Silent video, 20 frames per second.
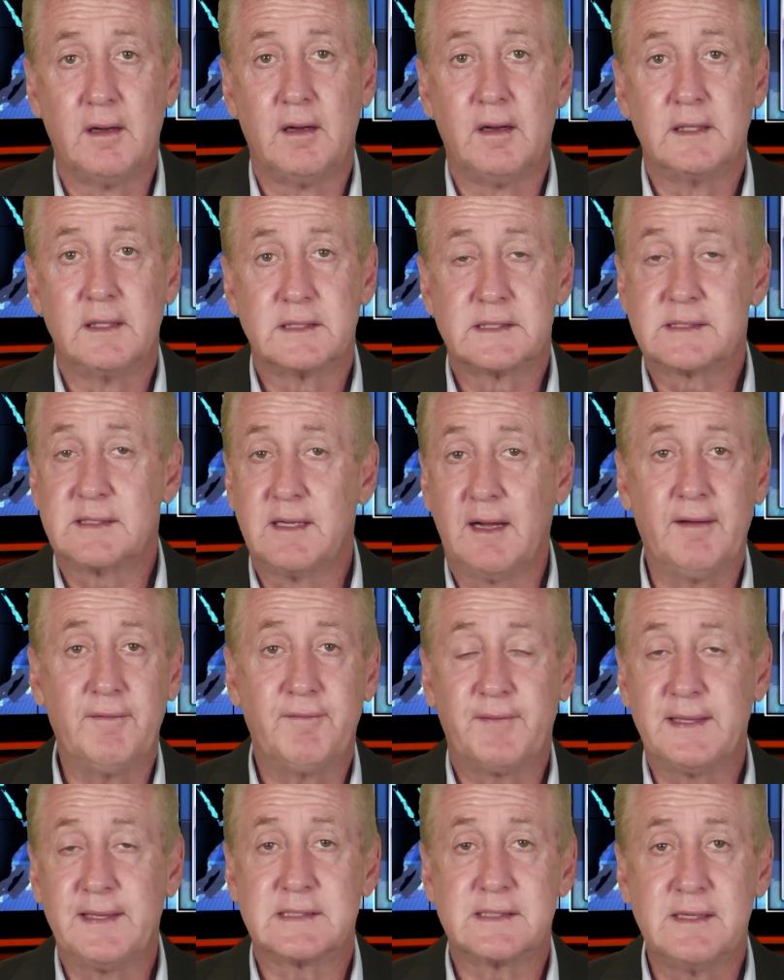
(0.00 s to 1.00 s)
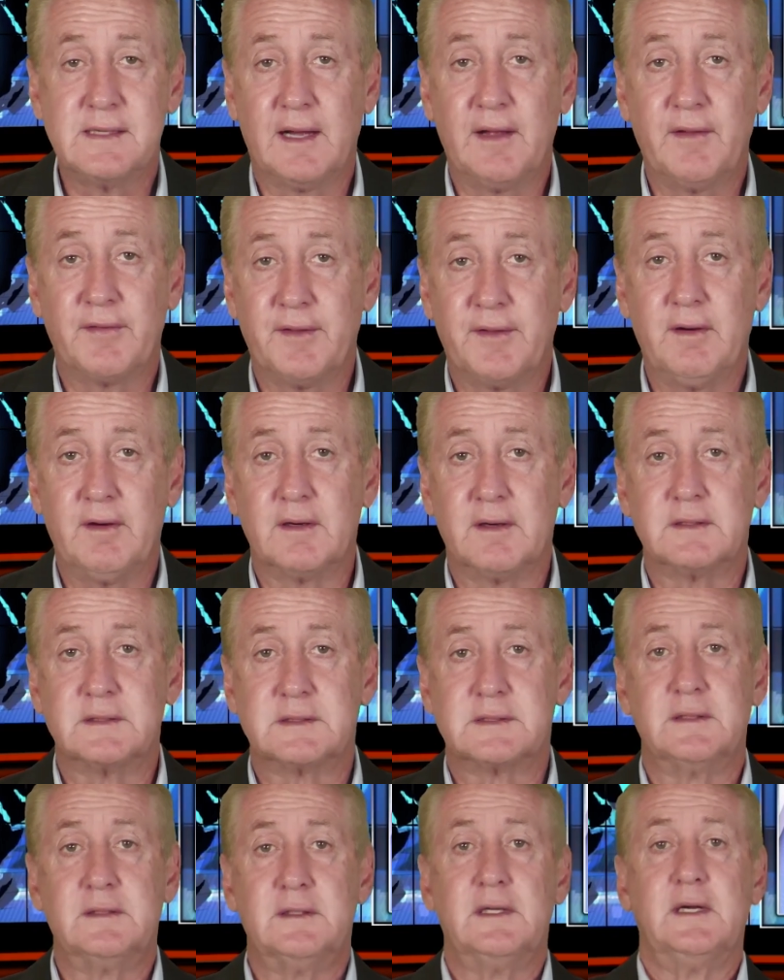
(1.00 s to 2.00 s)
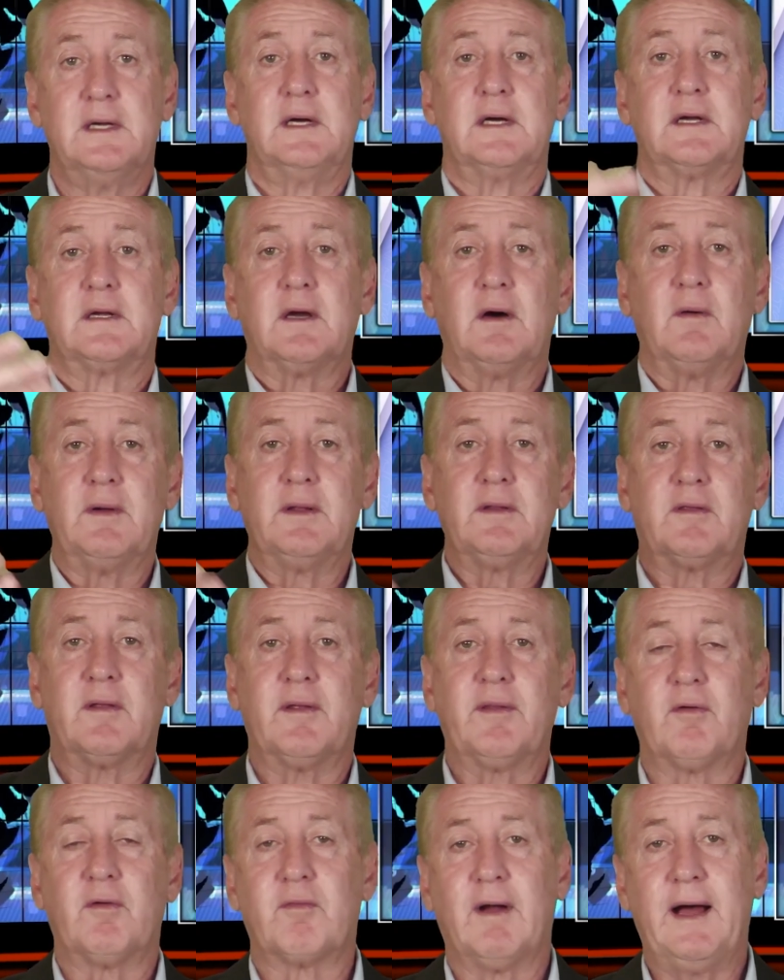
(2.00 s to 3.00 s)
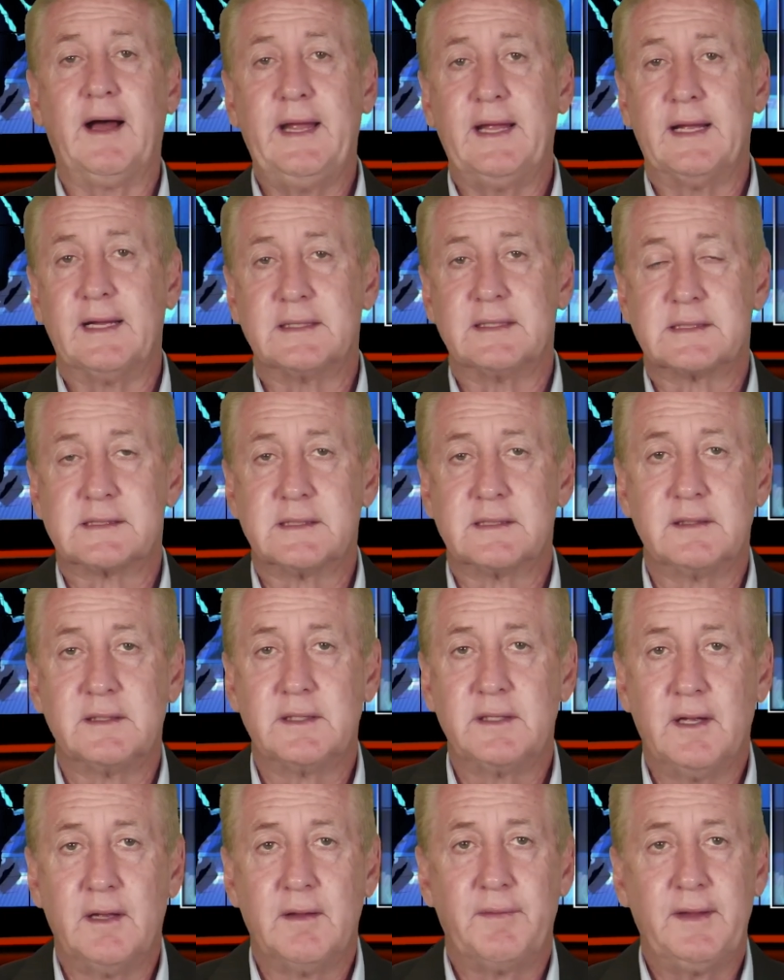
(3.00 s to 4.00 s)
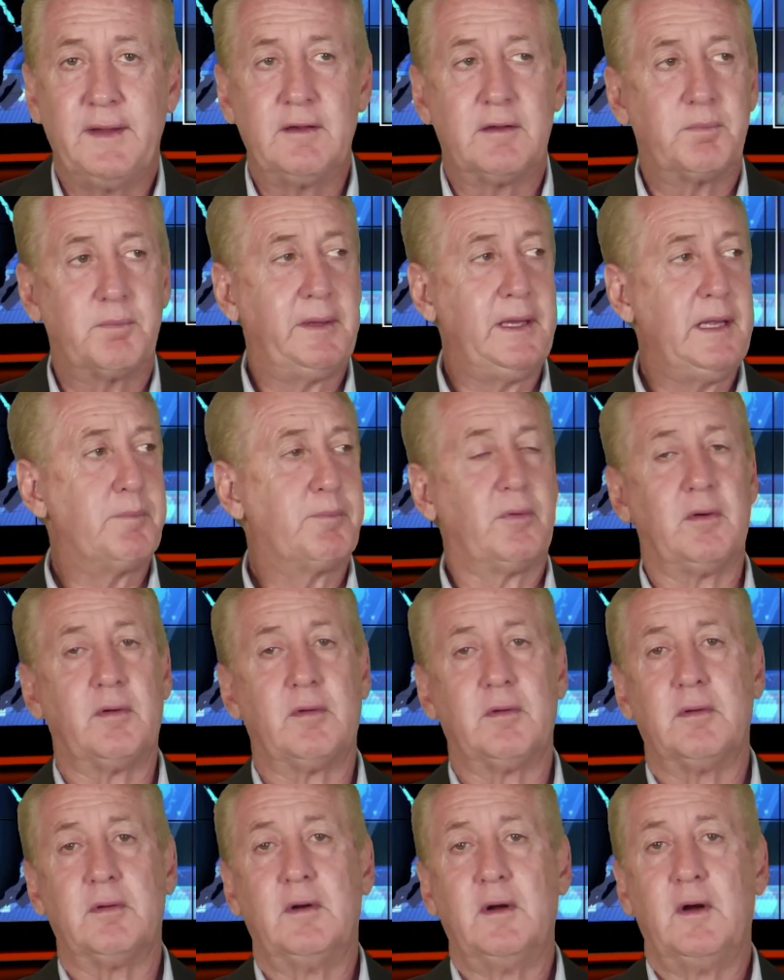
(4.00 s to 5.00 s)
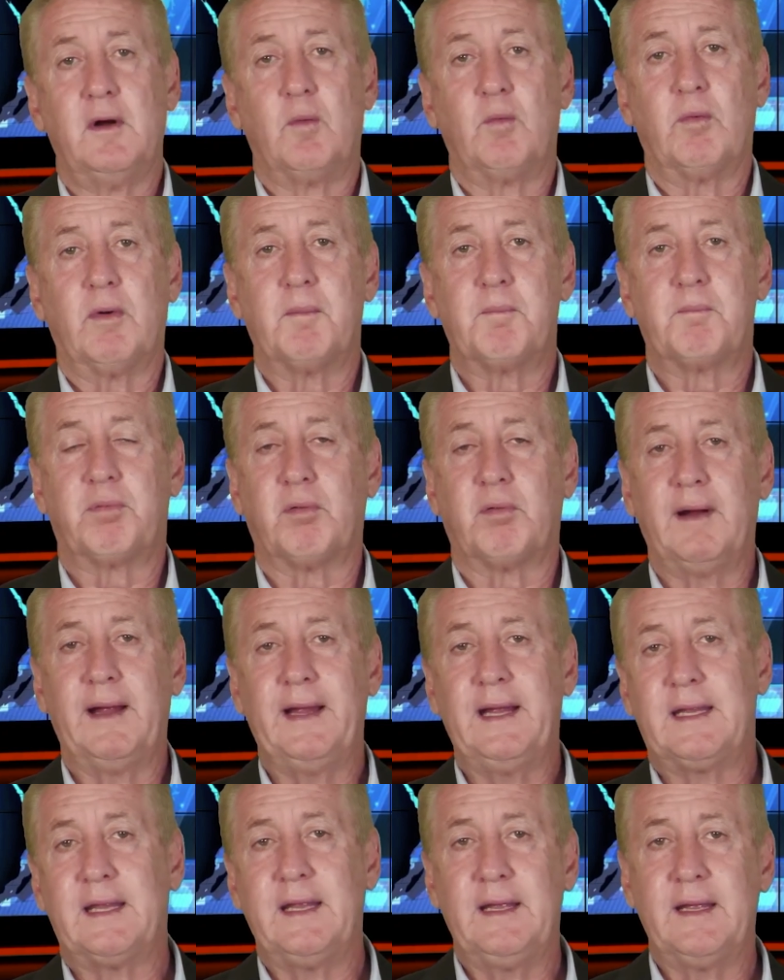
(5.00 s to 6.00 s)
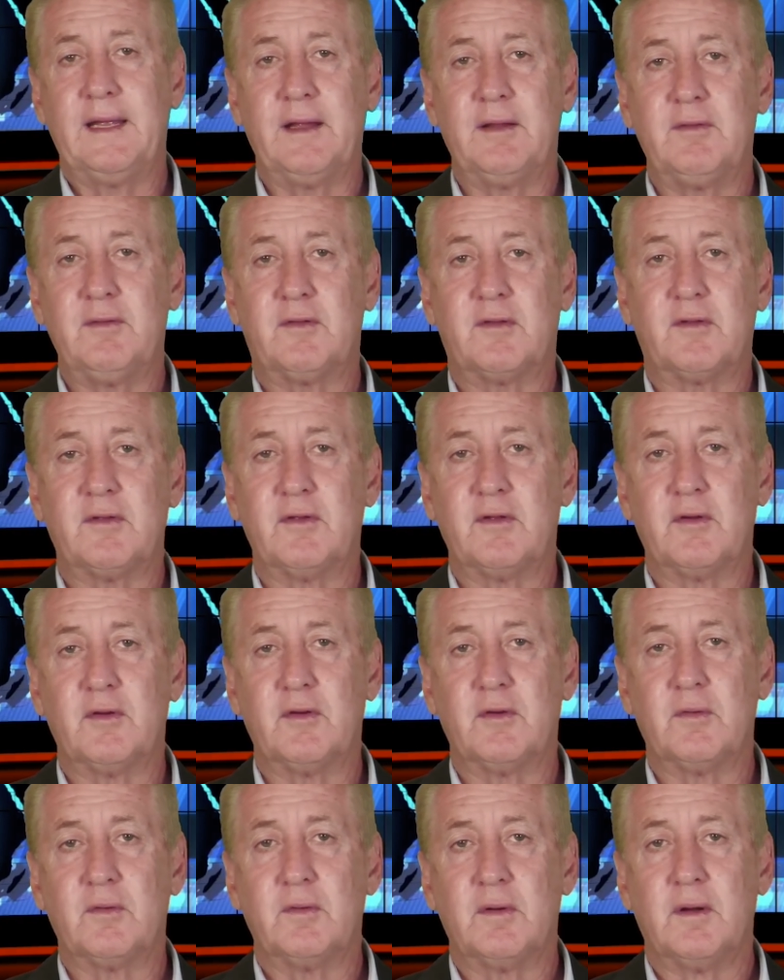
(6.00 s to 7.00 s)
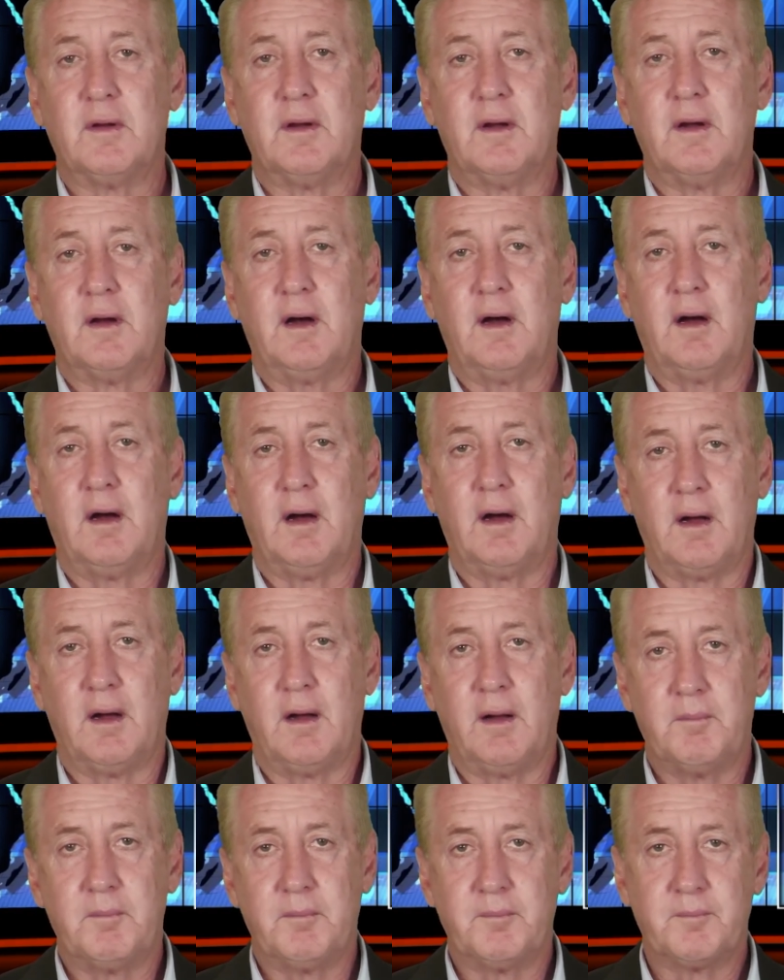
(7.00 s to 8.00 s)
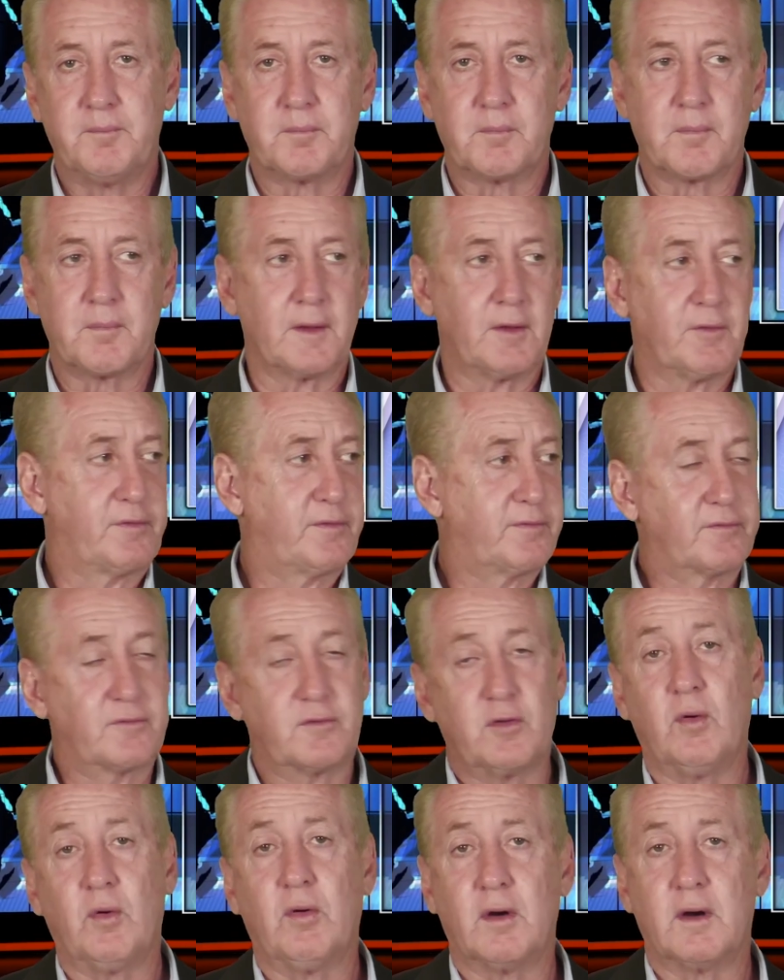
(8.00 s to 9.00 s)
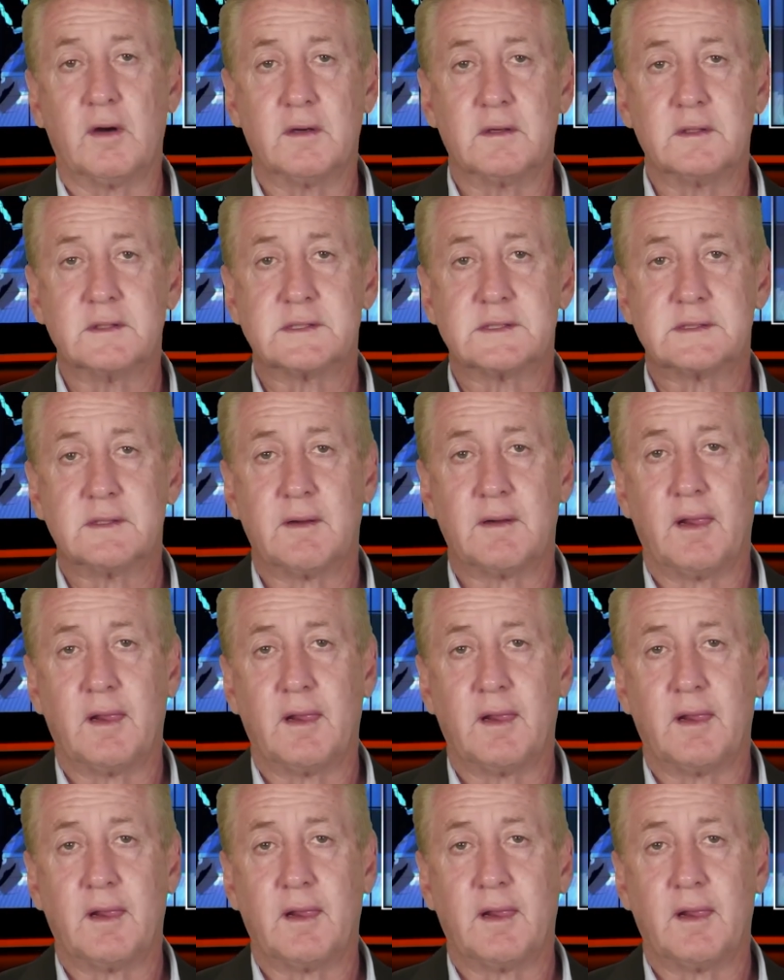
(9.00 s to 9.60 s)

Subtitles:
stuff that's not theirs. Going to the riots. These people were breaking into stores